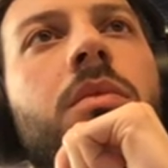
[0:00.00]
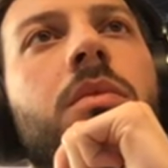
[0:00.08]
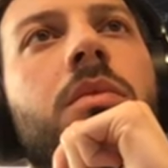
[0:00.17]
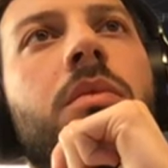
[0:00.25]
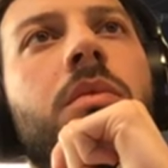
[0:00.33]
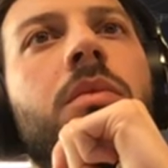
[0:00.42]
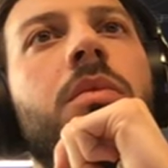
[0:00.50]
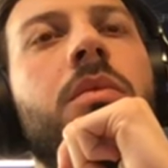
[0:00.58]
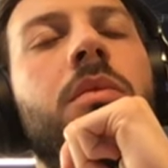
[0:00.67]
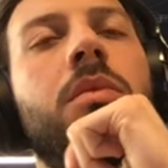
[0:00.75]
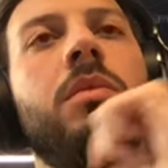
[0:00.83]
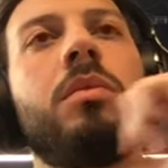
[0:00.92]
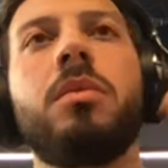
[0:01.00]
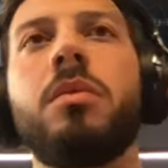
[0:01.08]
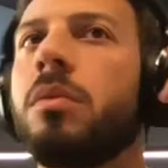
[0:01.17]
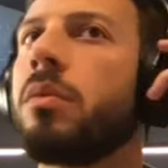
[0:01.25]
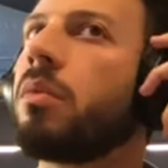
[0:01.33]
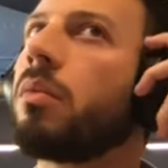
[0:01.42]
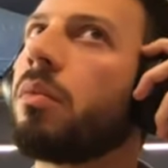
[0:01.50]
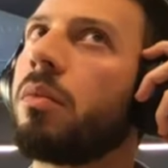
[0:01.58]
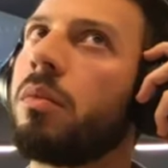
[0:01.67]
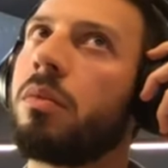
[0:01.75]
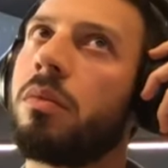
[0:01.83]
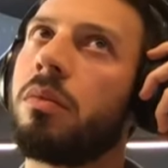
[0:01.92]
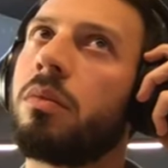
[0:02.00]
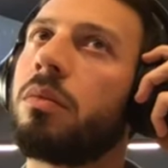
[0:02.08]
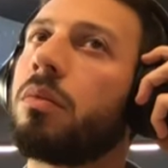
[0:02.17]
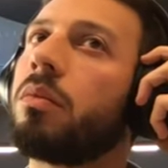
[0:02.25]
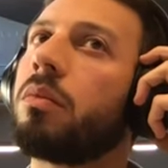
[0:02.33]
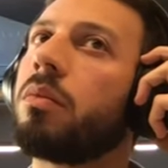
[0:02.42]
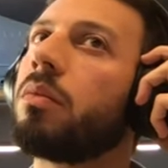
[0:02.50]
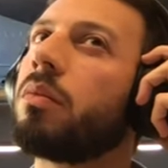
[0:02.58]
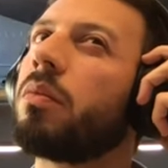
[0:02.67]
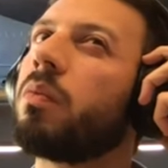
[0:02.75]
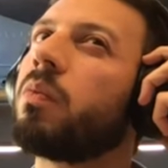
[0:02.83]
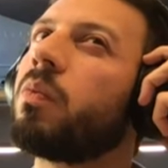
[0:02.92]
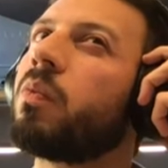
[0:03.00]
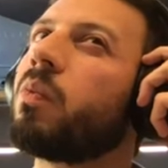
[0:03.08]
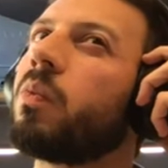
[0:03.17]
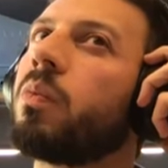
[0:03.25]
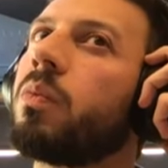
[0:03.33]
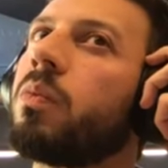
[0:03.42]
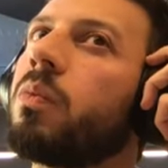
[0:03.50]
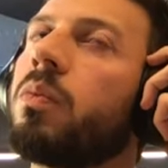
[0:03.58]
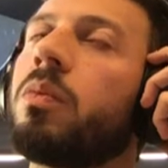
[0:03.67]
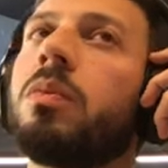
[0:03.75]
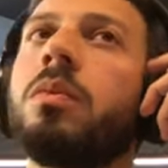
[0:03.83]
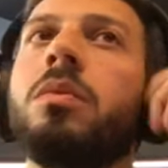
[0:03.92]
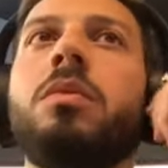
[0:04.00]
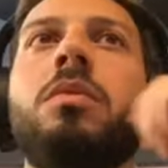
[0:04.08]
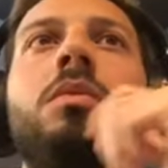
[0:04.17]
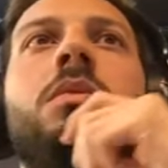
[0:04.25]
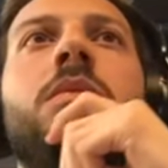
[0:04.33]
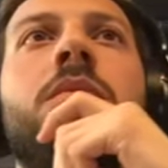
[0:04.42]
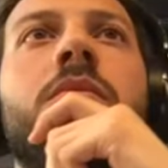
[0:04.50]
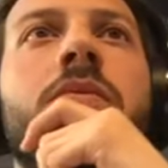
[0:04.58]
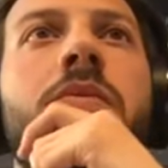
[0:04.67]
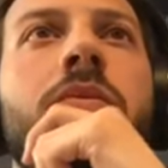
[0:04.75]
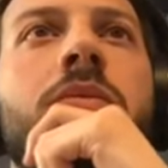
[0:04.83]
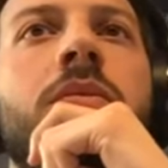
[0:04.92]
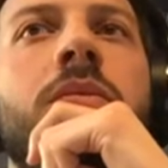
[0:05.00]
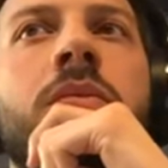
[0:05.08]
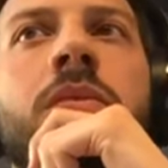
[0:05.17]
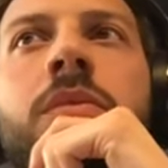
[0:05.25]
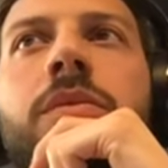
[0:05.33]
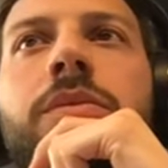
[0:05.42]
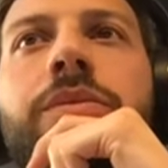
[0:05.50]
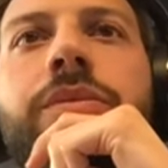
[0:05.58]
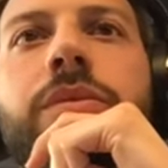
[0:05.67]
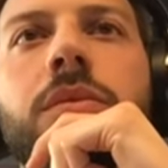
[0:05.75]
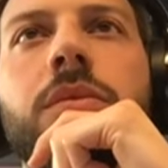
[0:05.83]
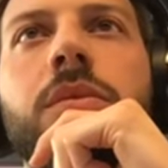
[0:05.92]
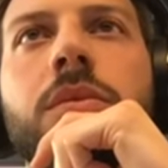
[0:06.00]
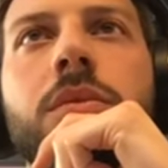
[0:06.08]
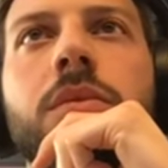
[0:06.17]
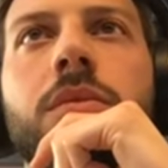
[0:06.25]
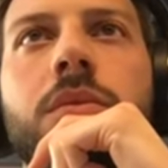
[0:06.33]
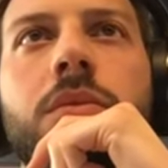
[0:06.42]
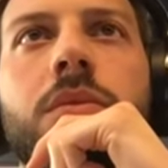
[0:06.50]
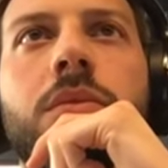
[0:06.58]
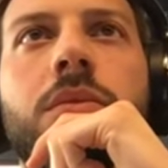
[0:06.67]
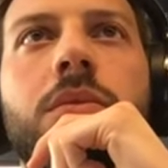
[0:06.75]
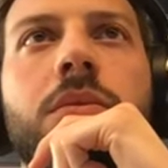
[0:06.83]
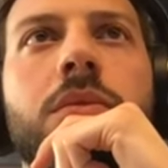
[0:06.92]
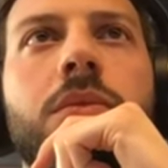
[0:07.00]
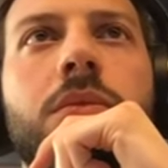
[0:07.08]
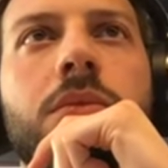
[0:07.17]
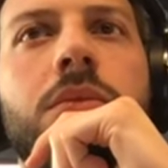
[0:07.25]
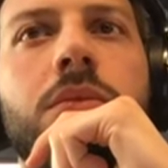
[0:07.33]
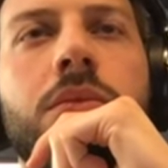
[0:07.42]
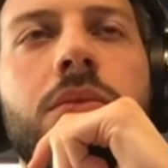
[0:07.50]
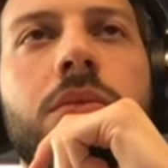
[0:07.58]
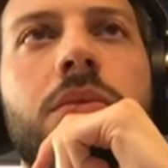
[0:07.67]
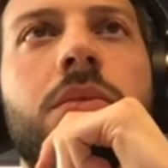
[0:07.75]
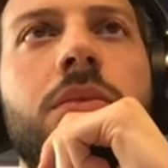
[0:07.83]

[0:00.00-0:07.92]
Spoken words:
(silent)